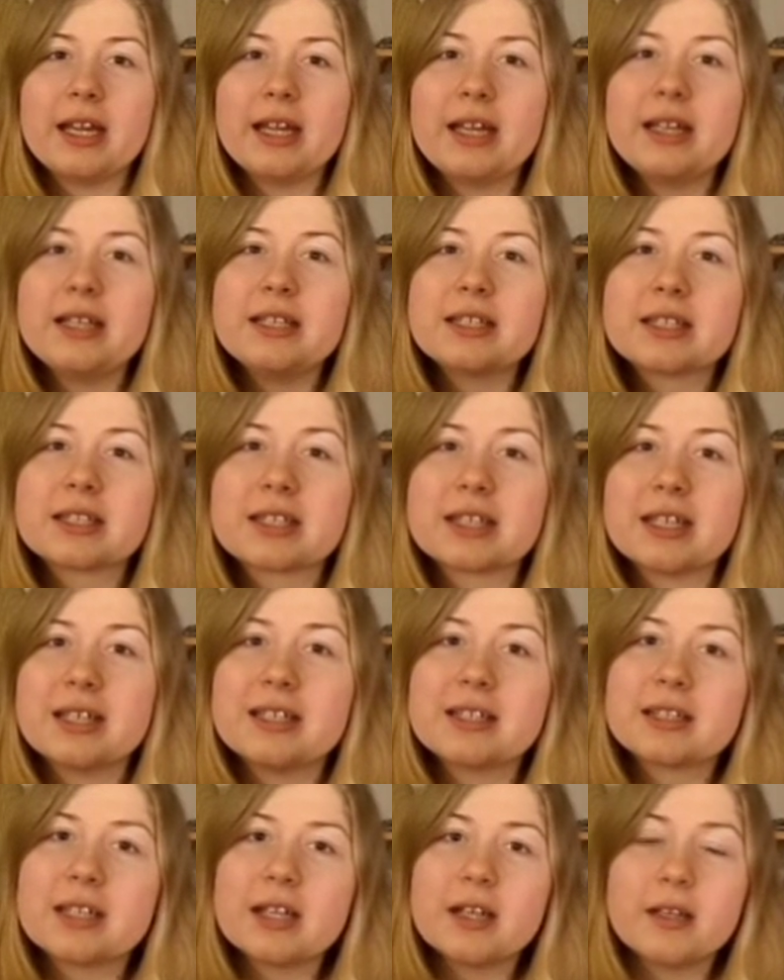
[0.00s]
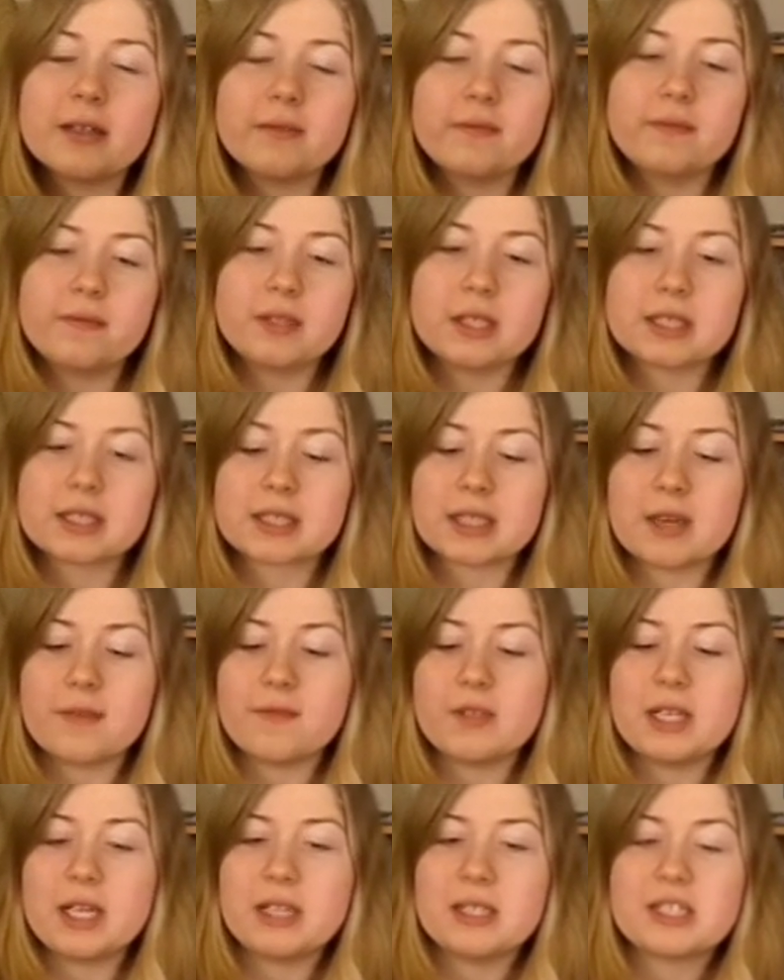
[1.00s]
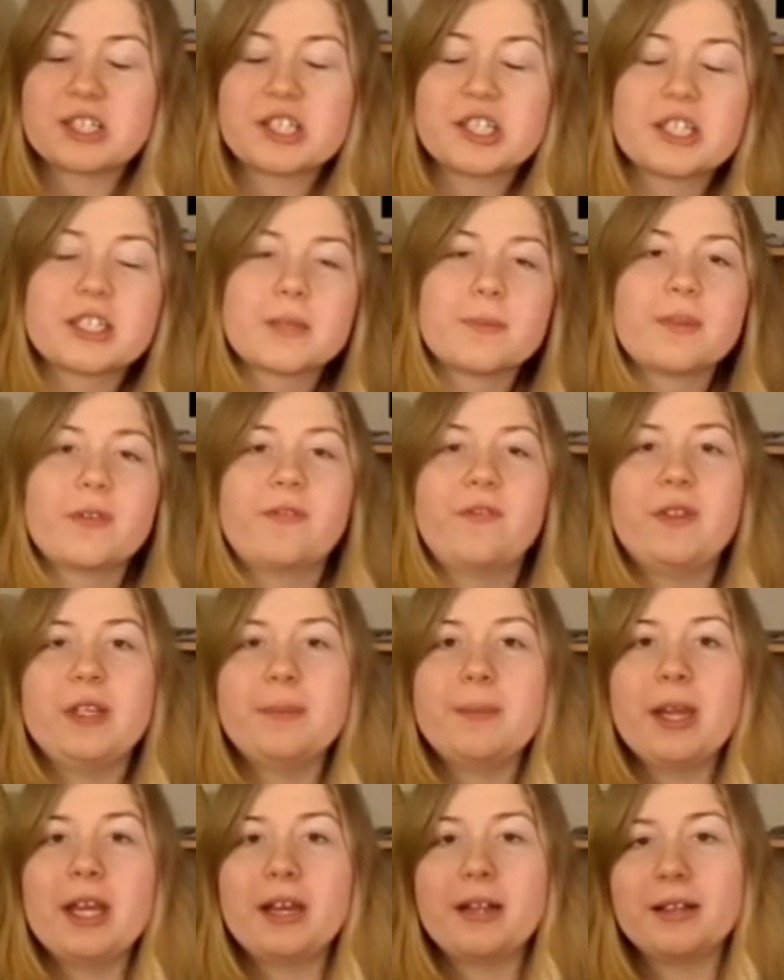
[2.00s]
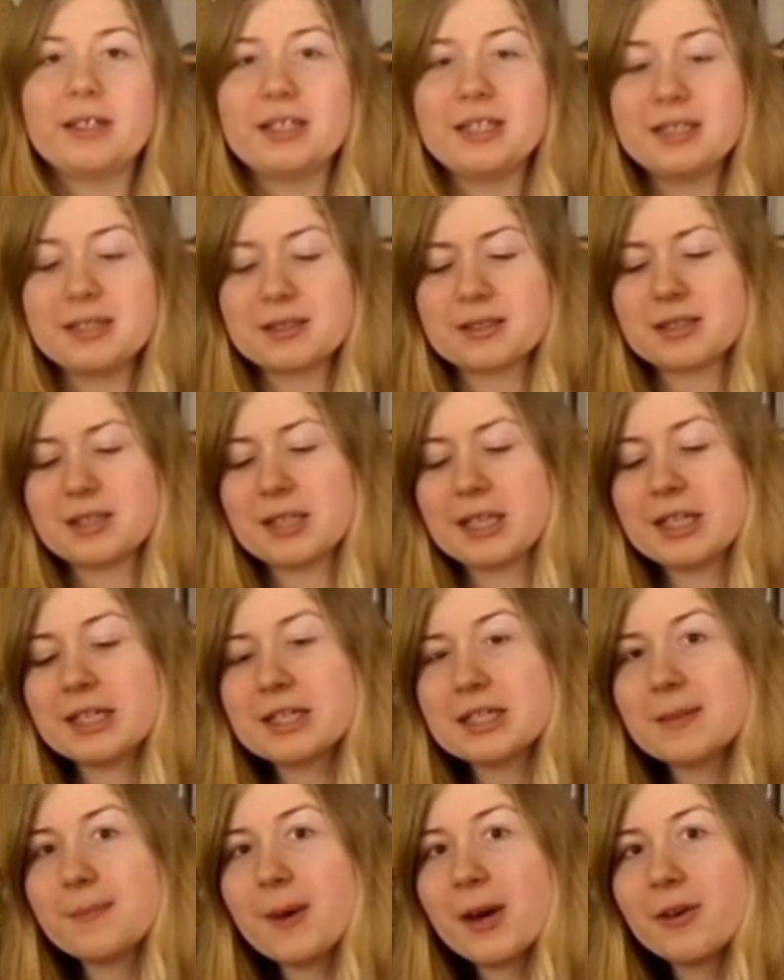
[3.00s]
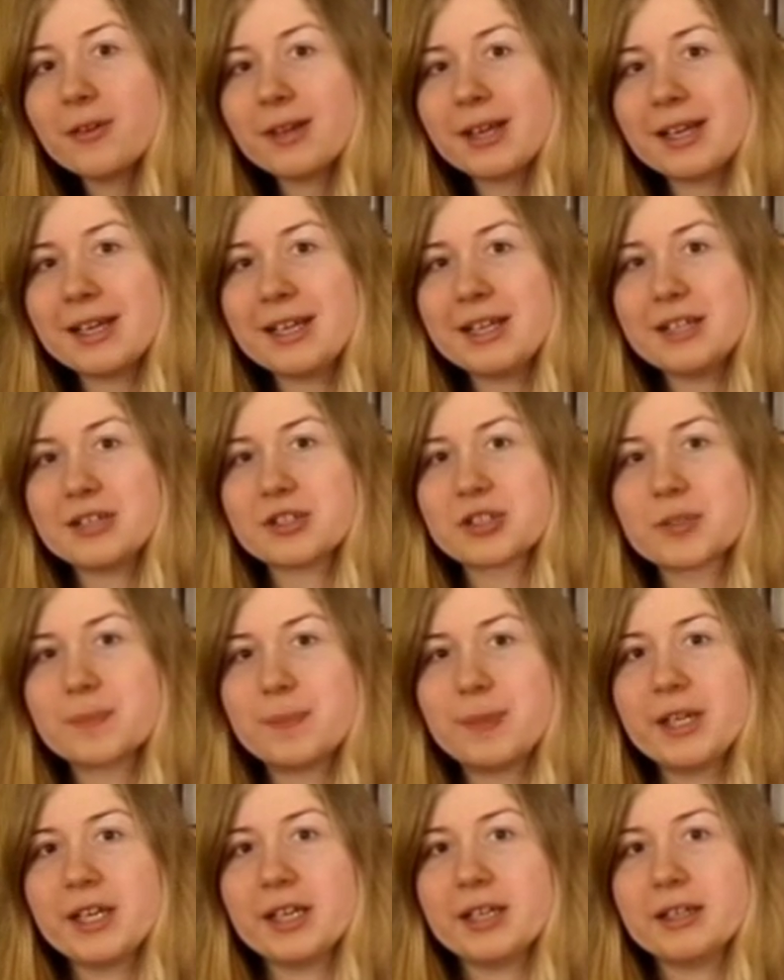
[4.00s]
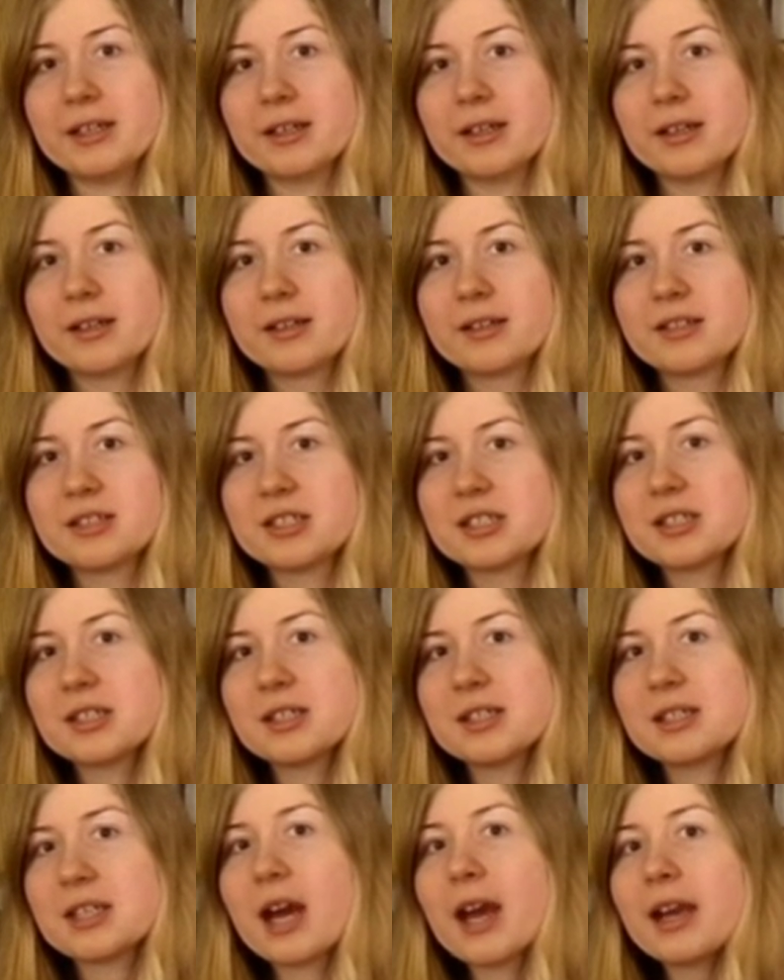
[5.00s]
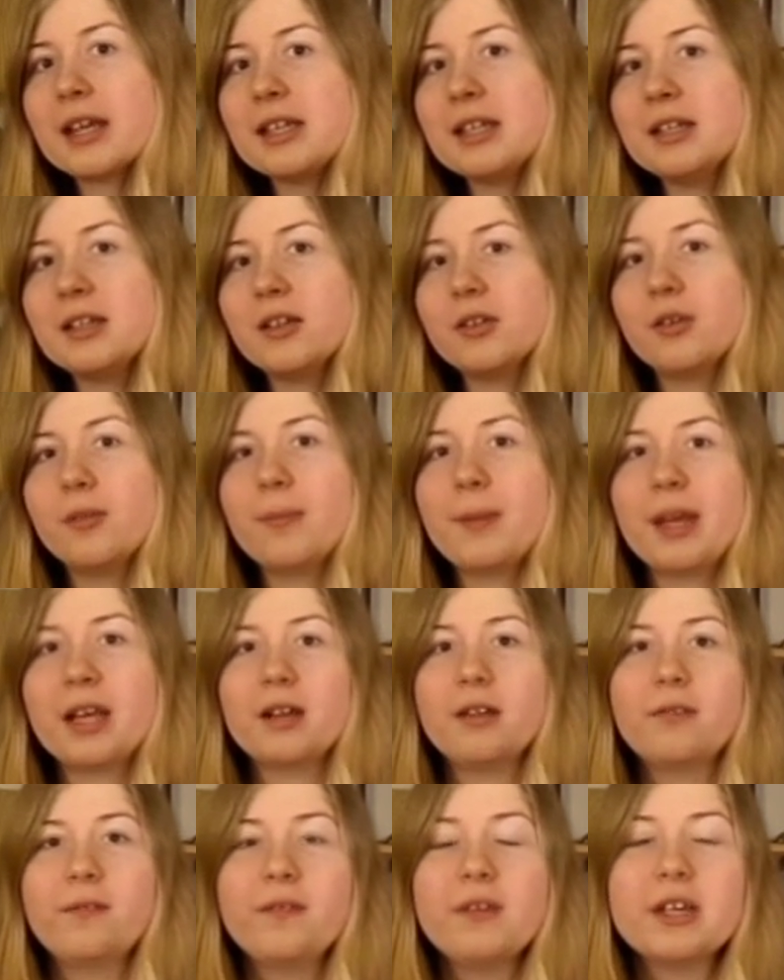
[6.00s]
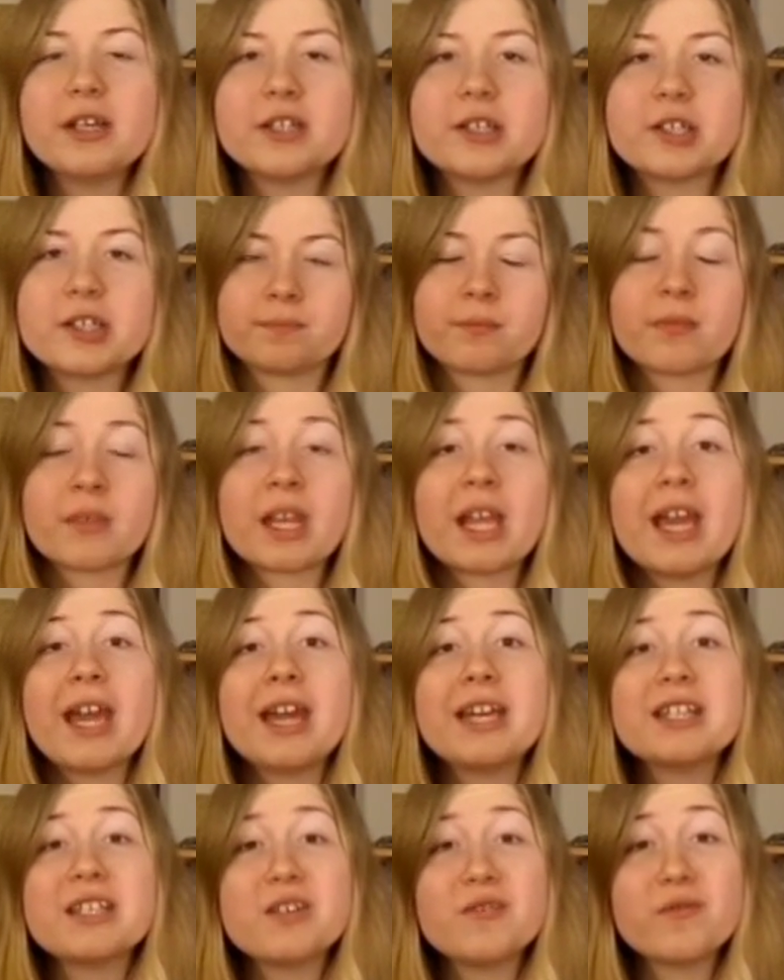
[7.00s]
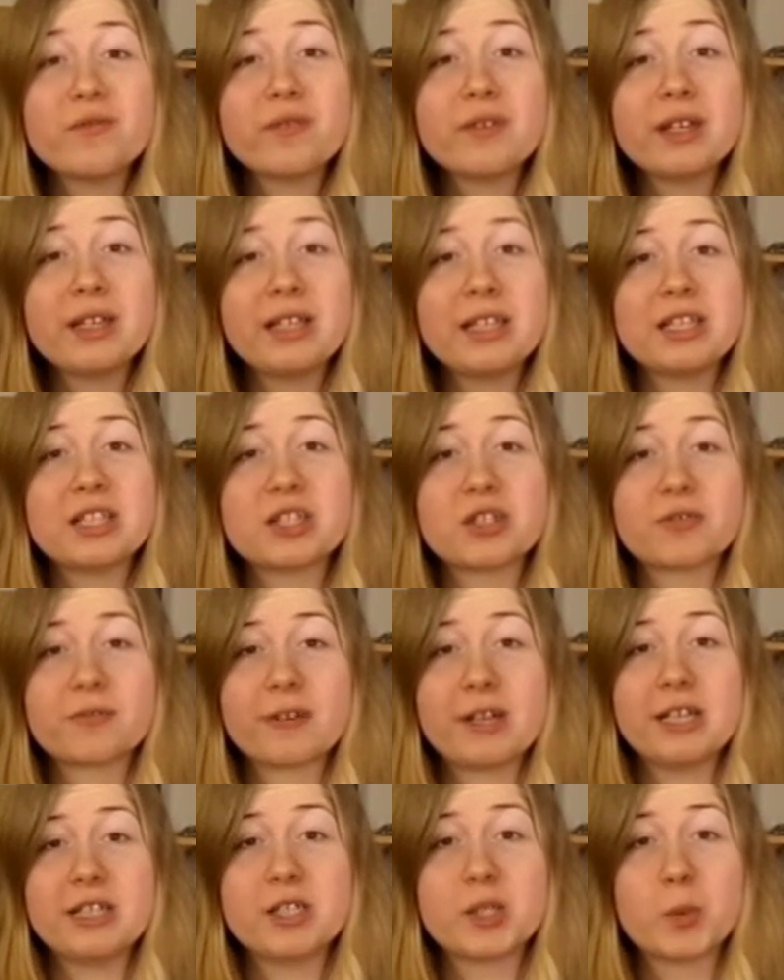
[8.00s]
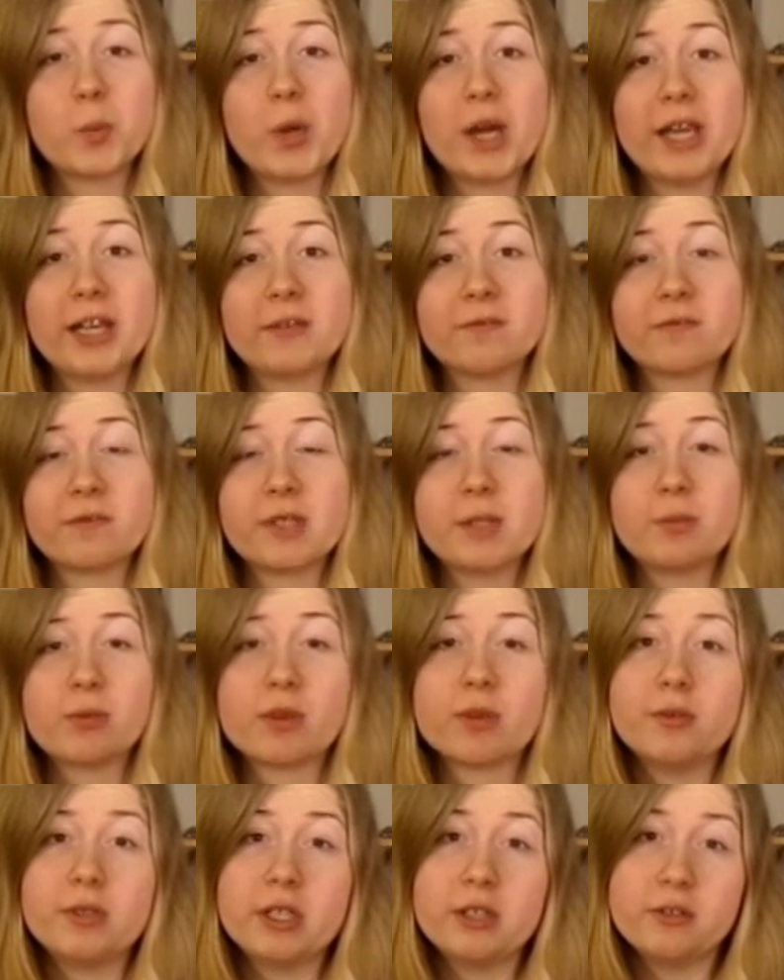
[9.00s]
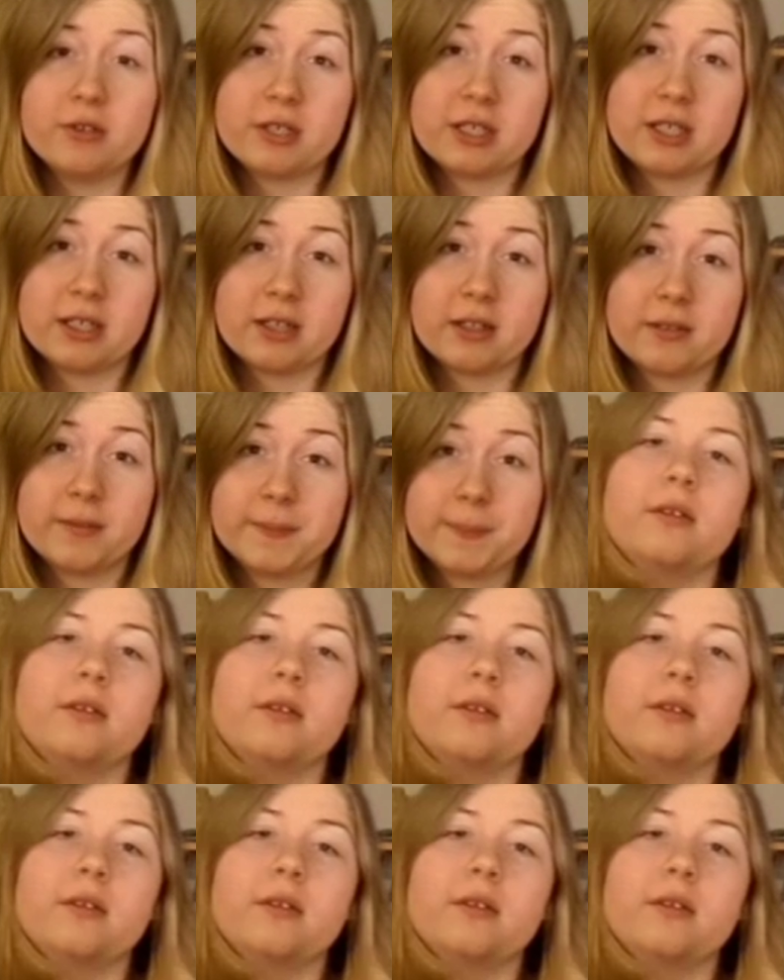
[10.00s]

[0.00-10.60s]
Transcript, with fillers: It's, instead of the 7 inches of the female, it's about 1 inch big. Just a tiny little male fish. It's a really strange way of reproducing.